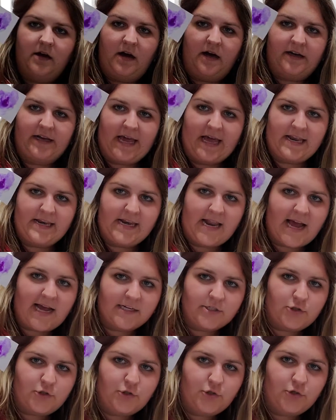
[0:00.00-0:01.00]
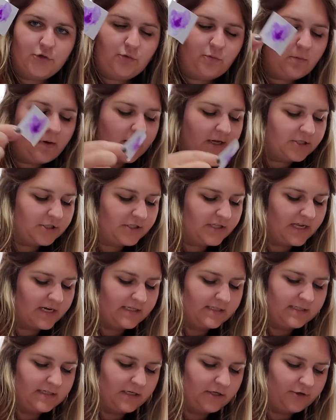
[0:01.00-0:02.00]
Again, not too much that
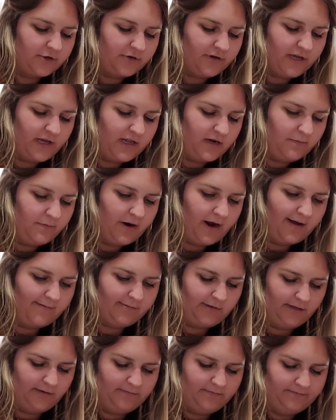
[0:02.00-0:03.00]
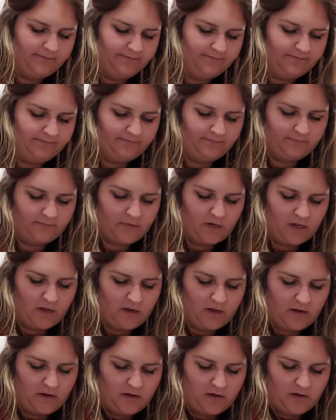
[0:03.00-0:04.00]
it's going to create a problem.
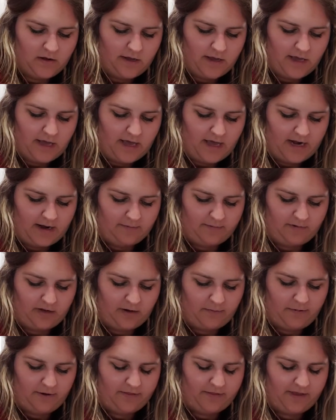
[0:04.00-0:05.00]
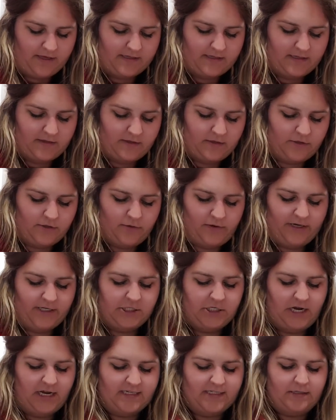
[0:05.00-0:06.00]
And I'm going to put this in the toy
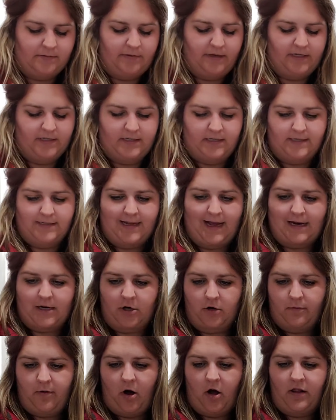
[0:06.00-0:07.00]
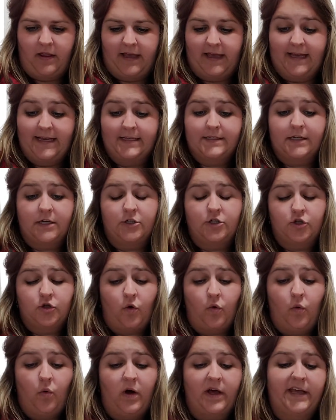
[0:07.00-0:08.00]
chest because a soccer ball is a
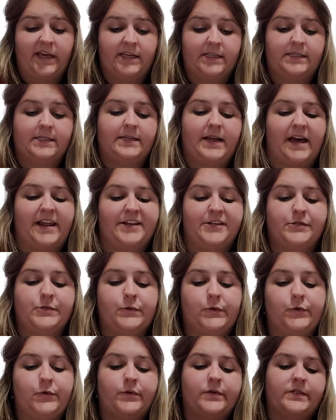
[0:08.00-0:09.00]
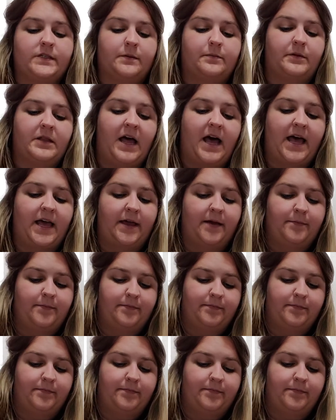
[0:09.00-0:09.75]
toy. It's not a school supply.